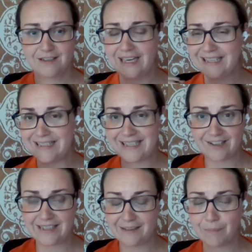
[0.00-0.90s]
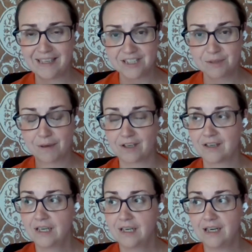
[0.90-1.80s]
and dairy, minus the butter,
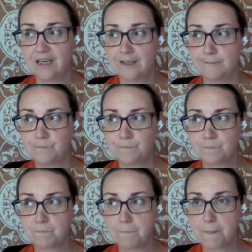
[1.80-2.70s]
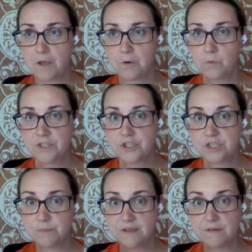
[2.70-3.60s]
um, which
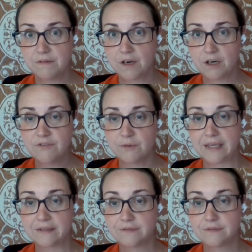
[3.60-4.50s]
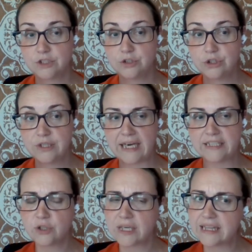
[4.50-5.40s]
has been hard for me to do that.
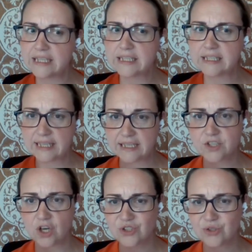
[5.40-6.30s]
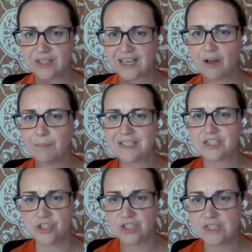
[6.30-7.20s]
So I think that that's also going to help
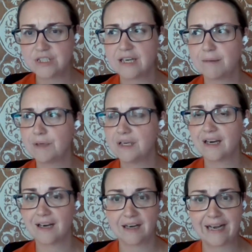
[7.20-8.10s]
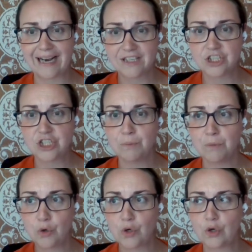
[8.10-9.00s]
because cheese can be a
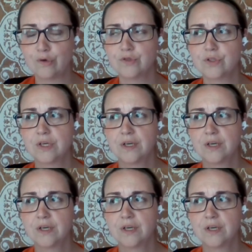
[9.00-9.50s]
Hashimoto's